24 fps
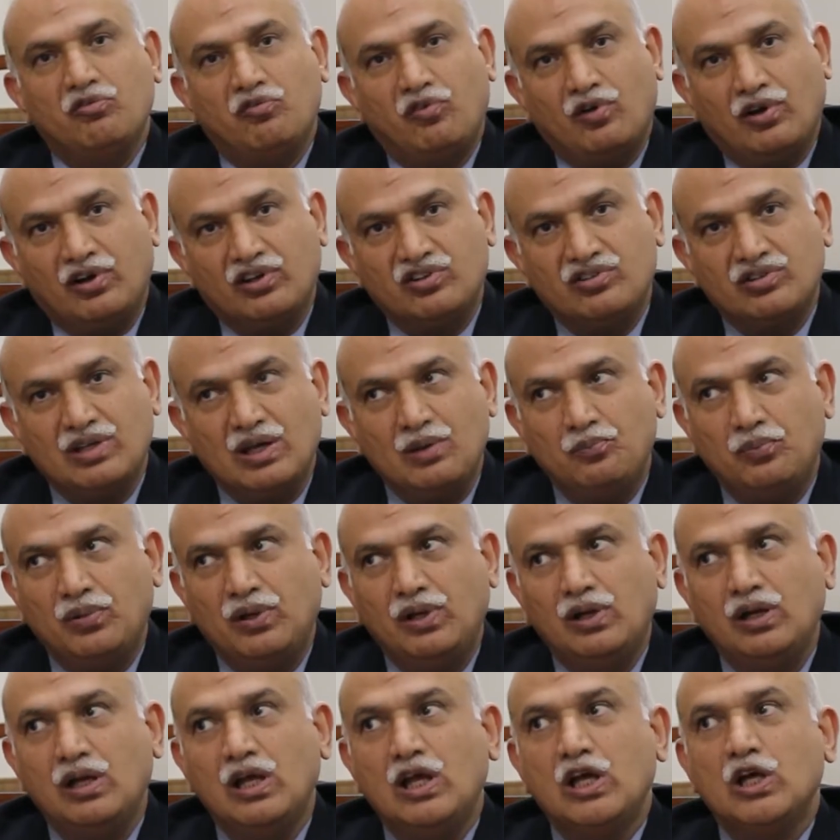For
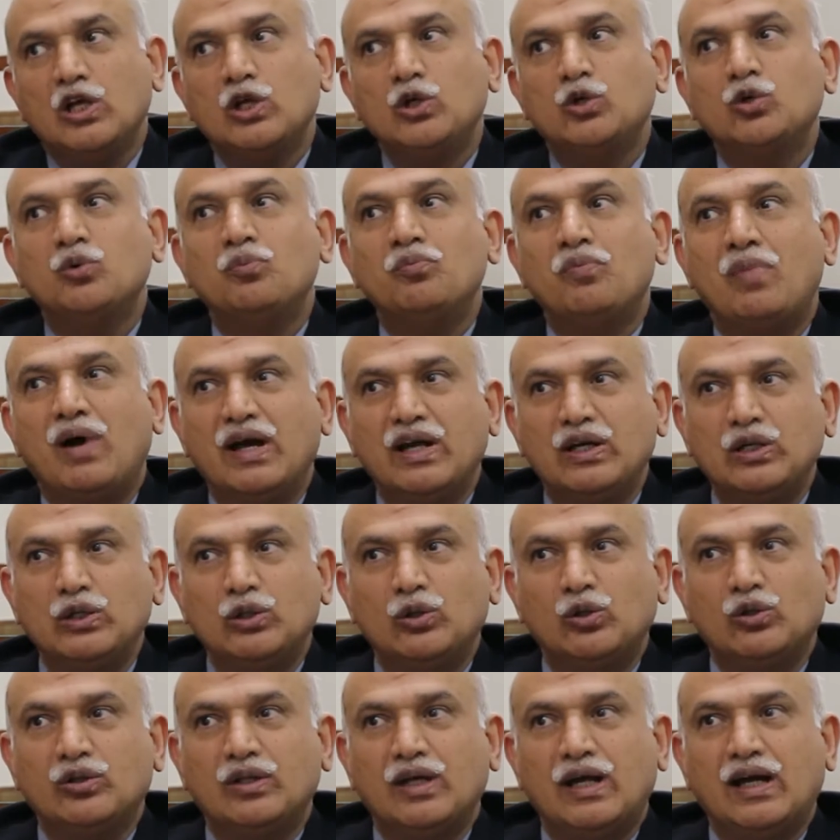example, you might
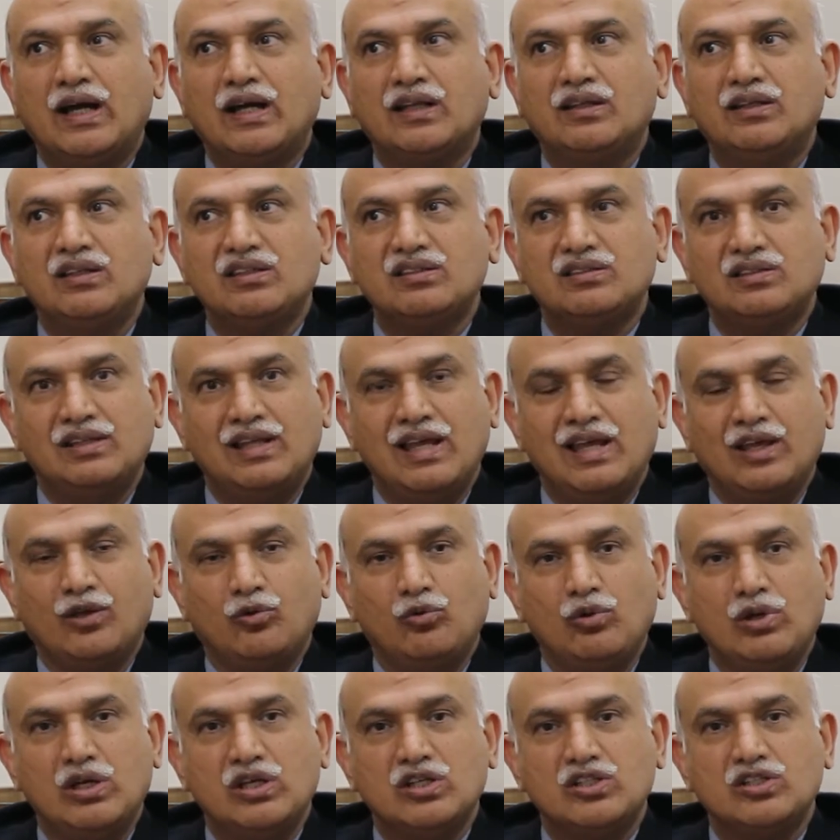know that the
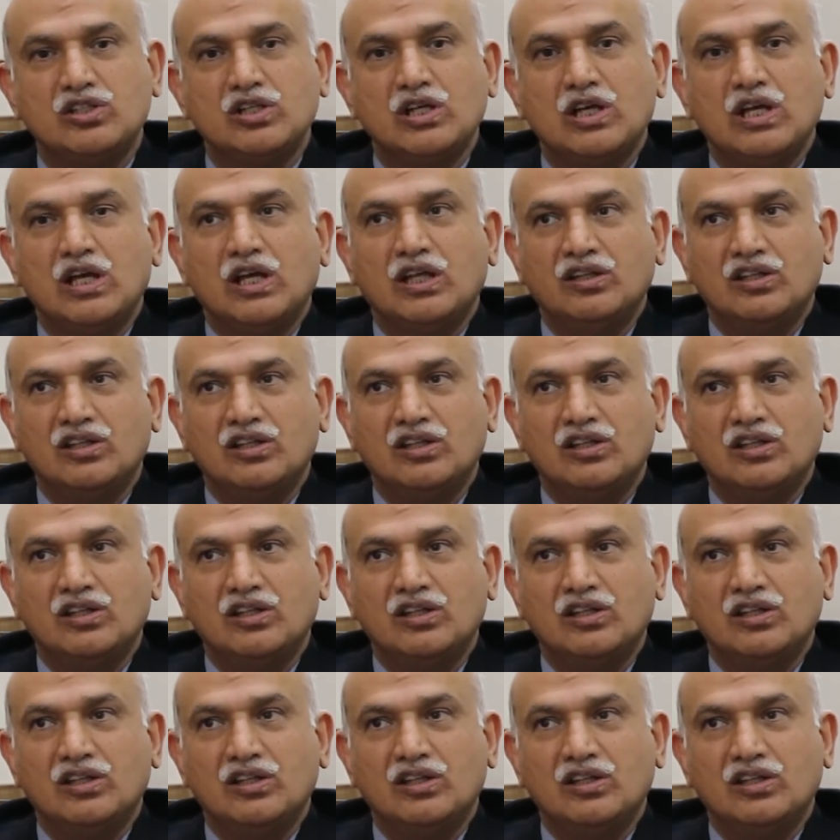language